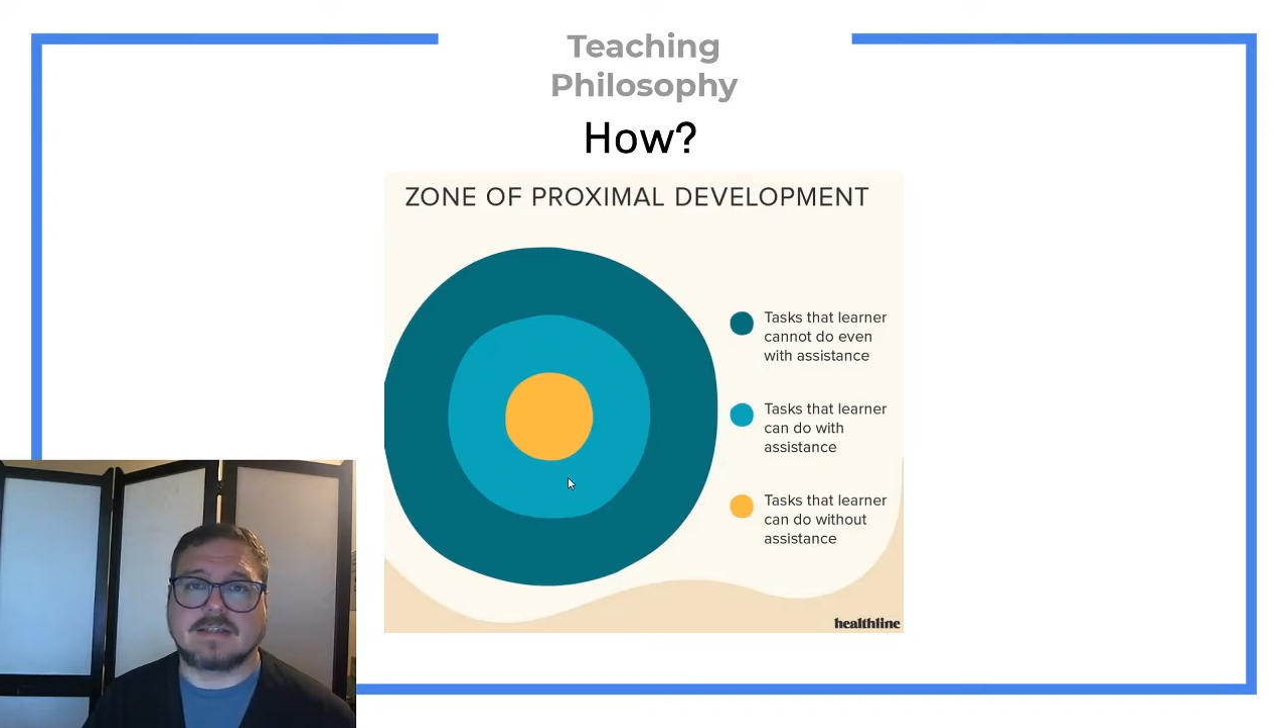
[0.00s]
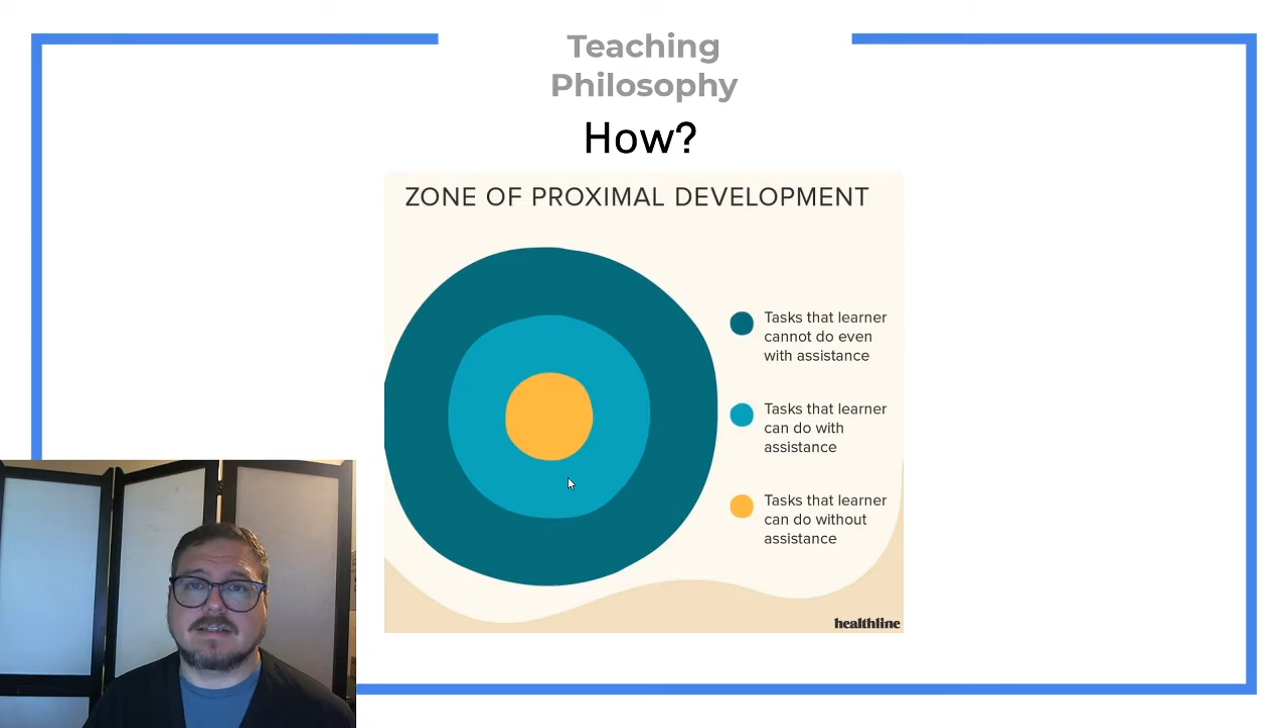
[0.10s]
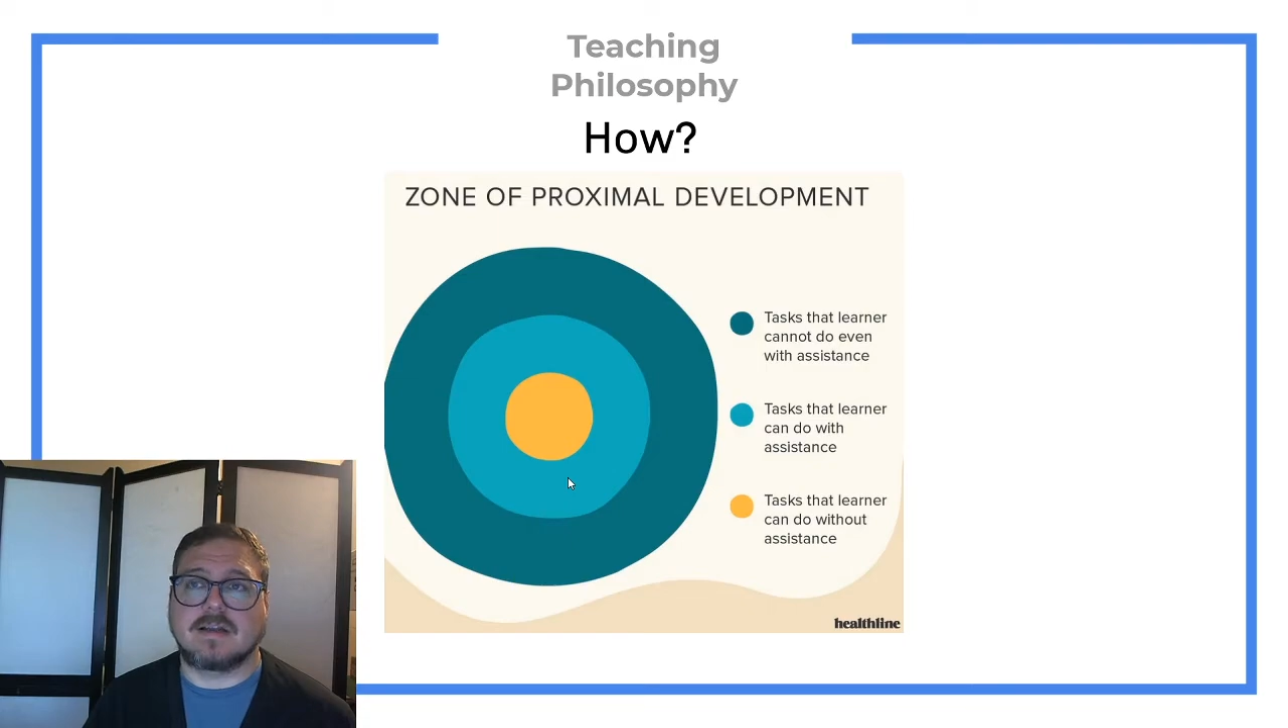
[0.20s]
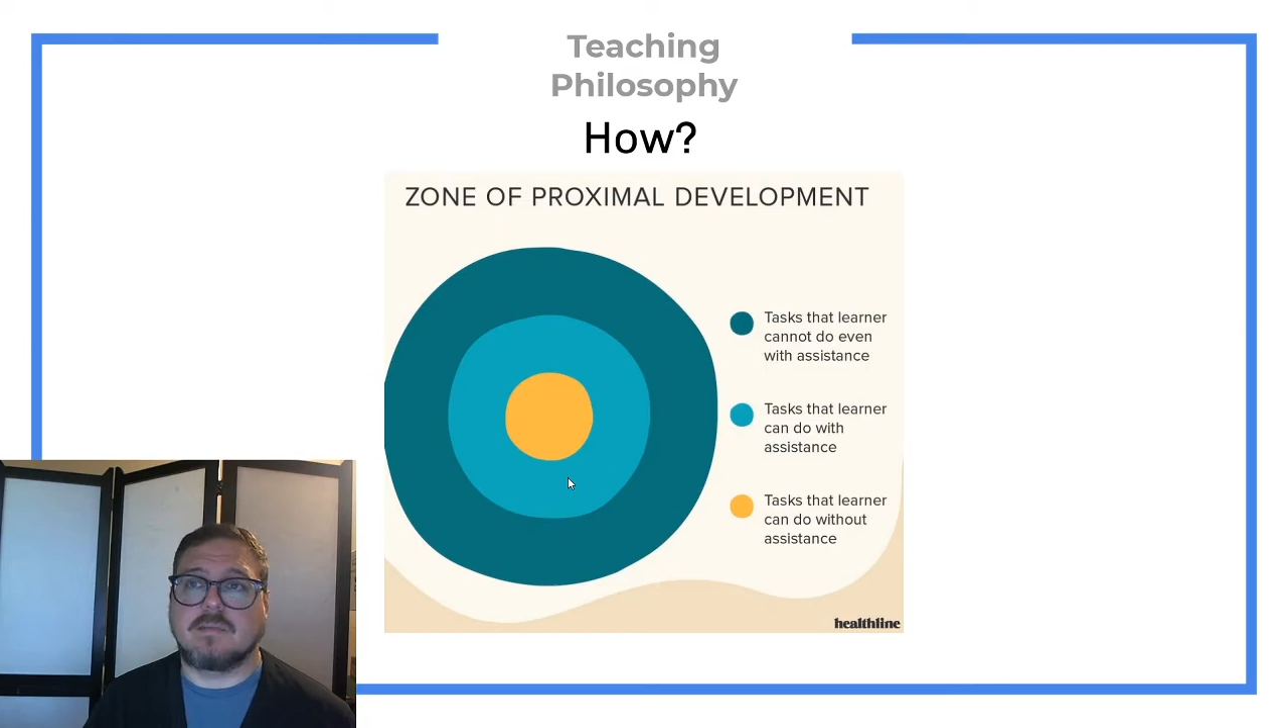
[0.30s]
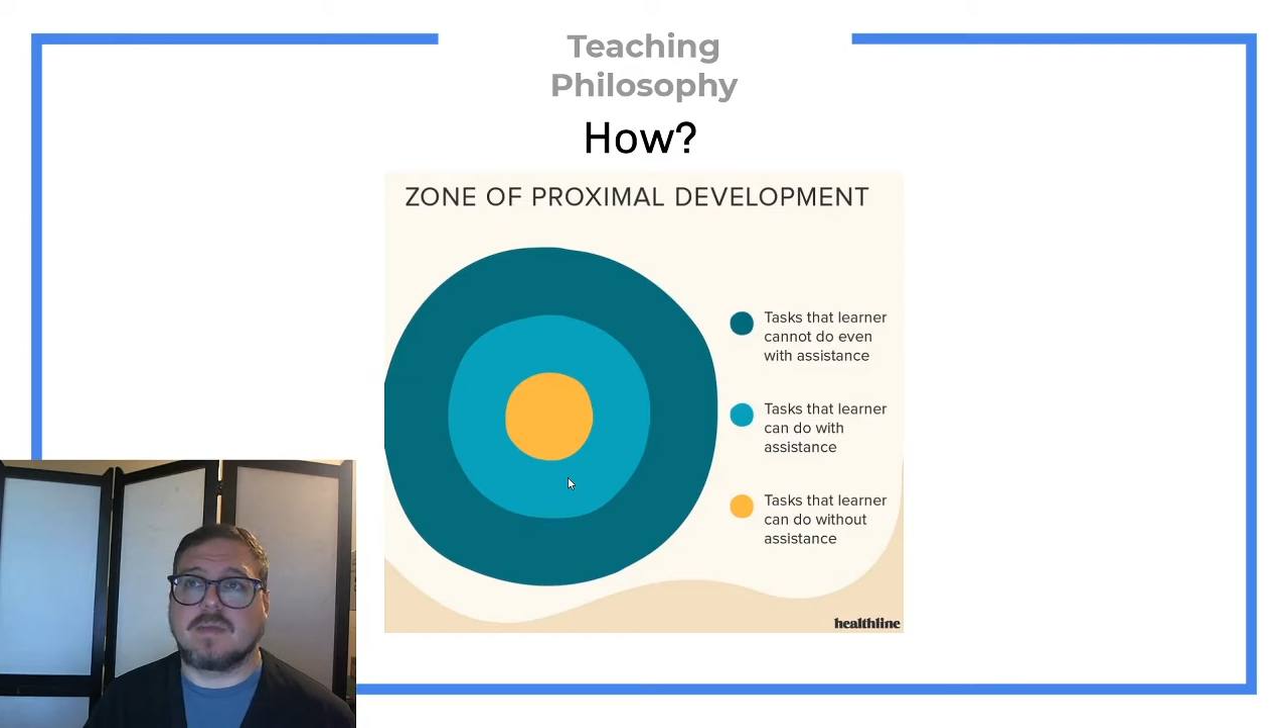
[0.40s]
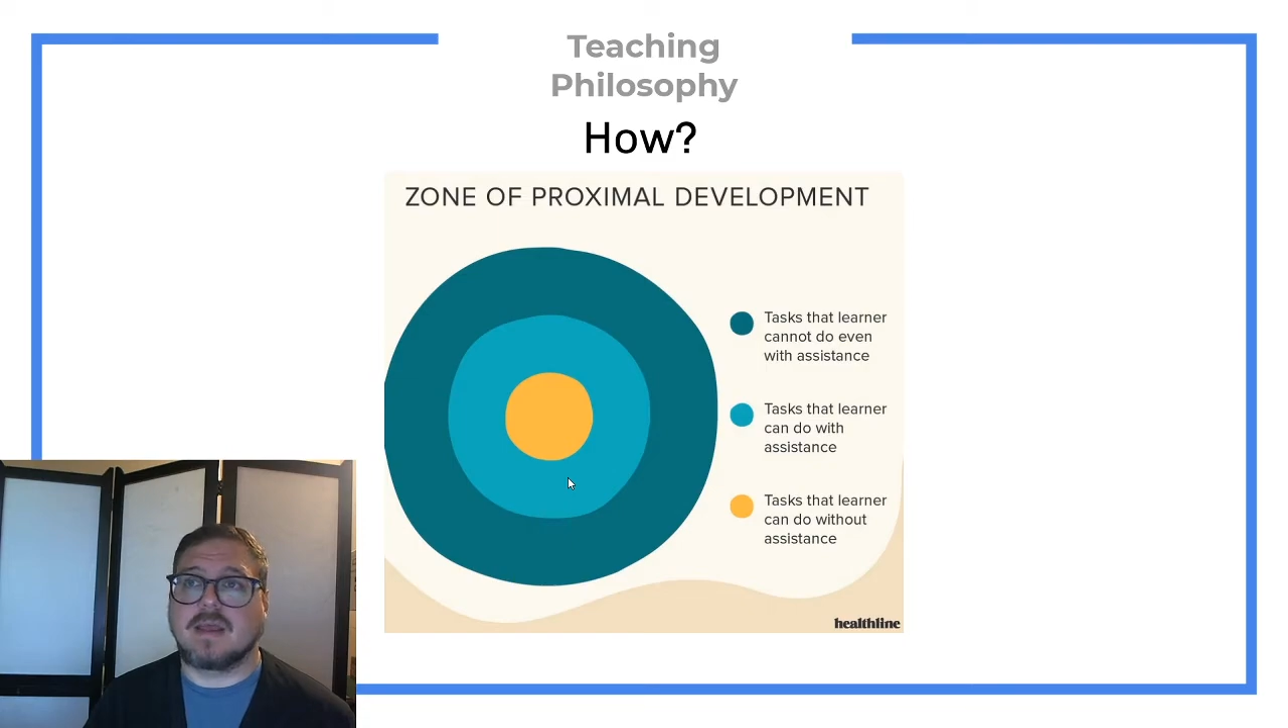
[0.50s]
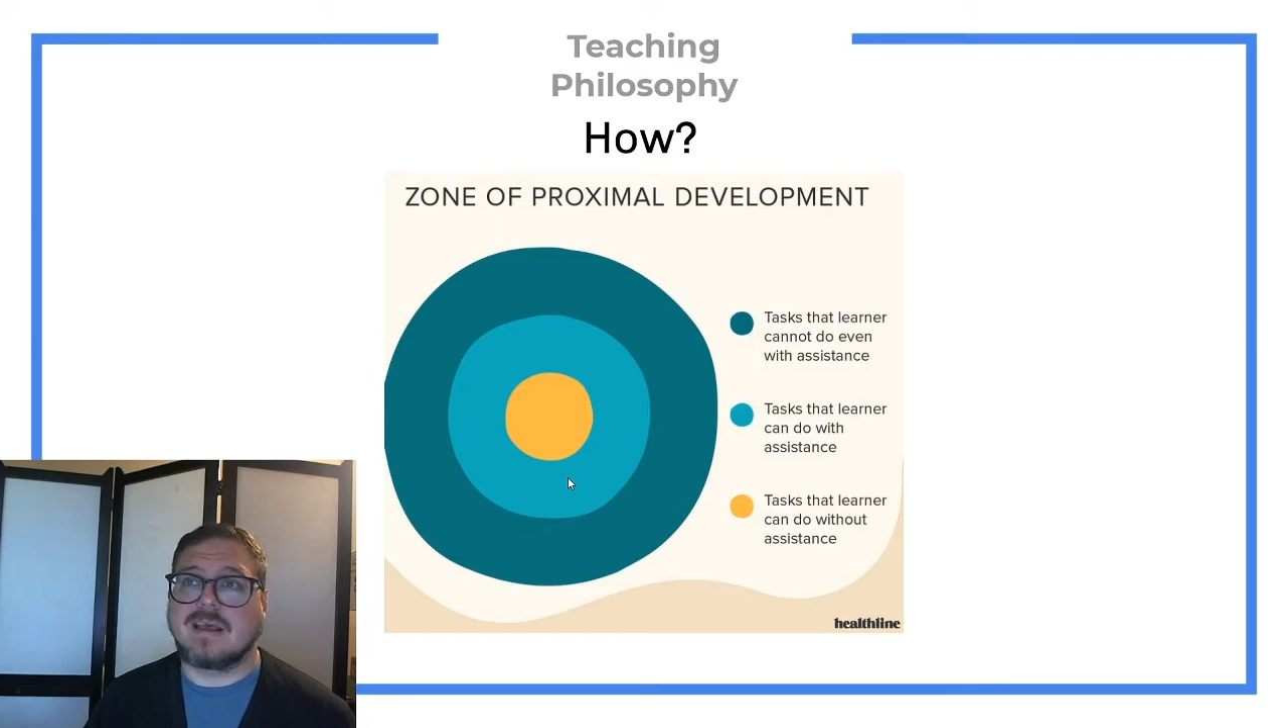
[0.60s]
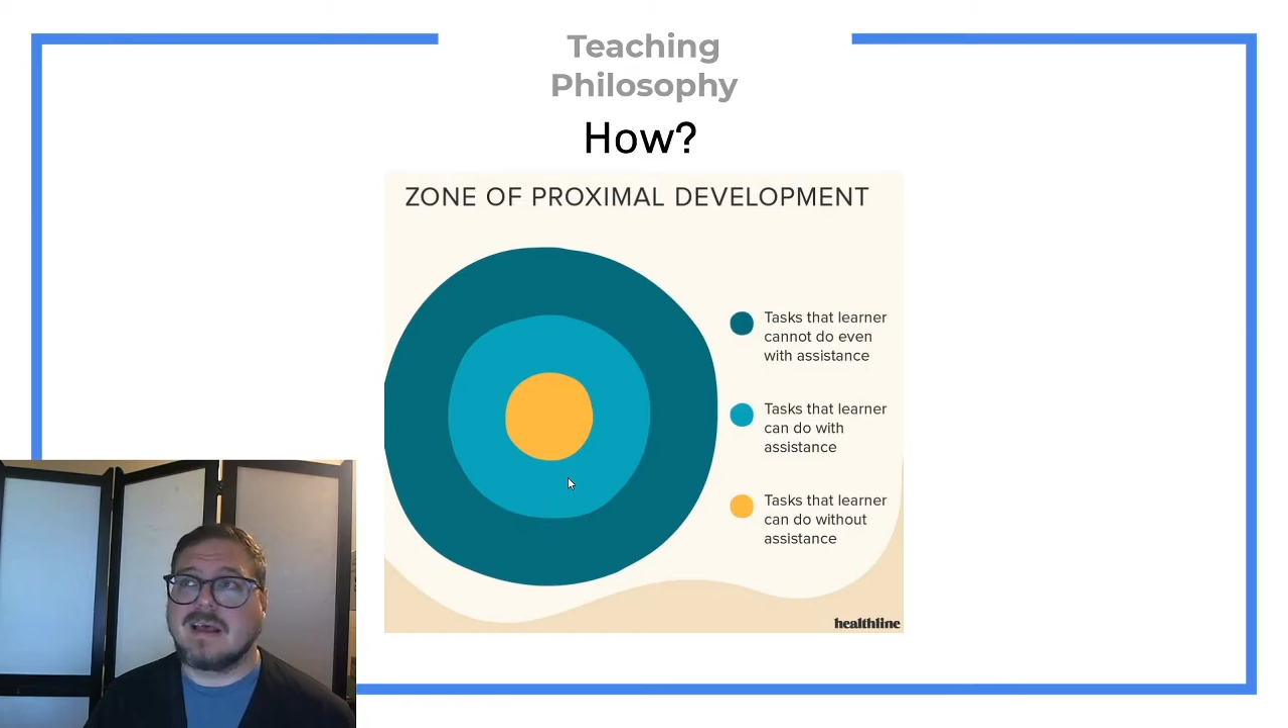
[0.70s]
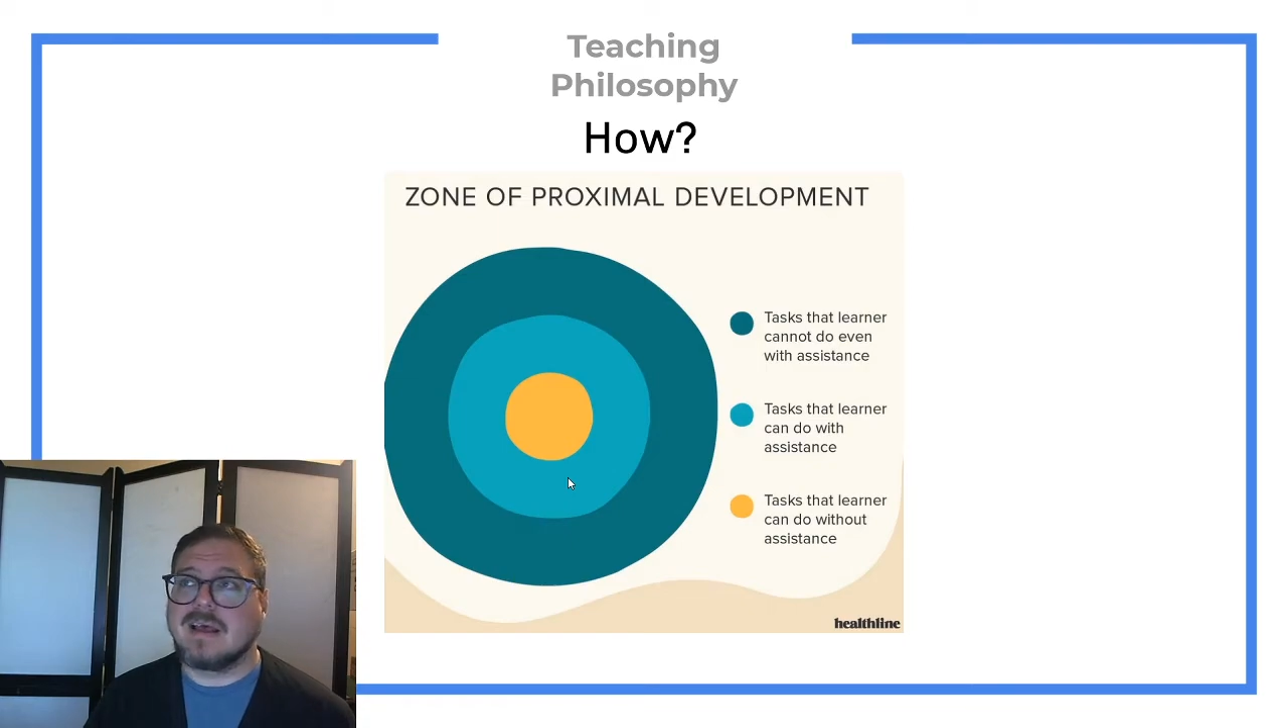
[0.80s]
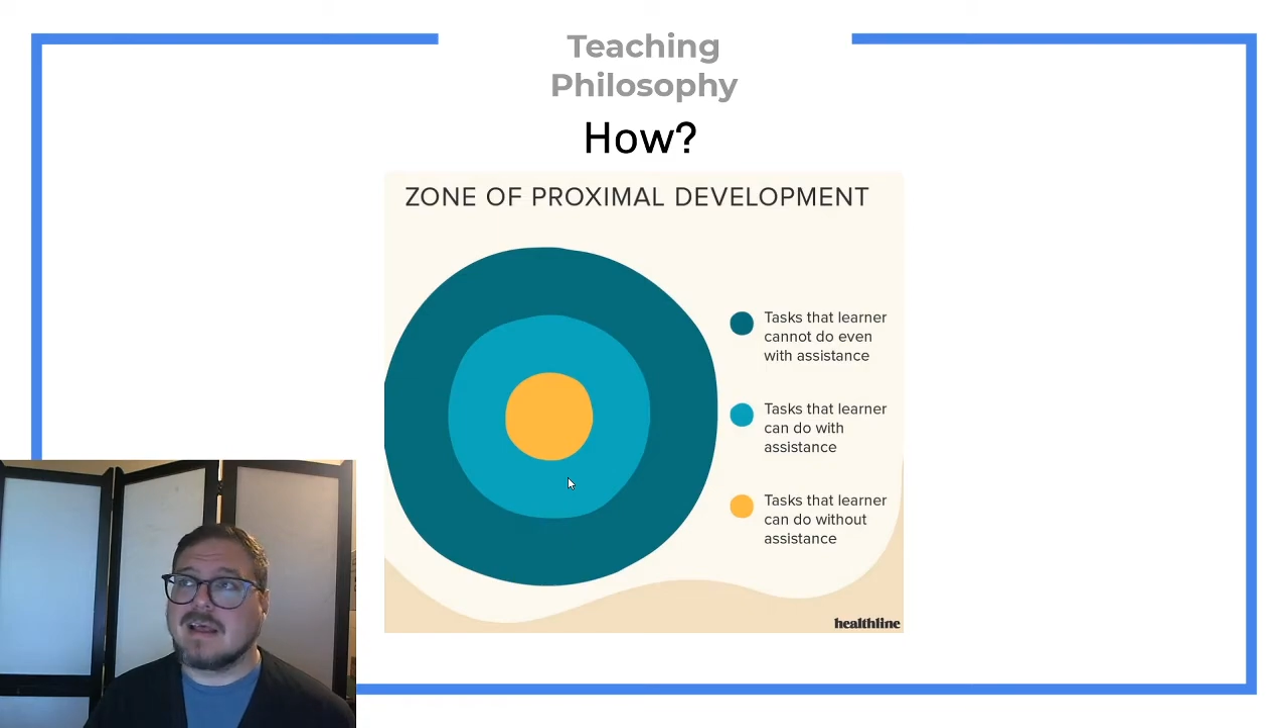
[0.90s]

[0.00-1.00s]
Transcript: is going to be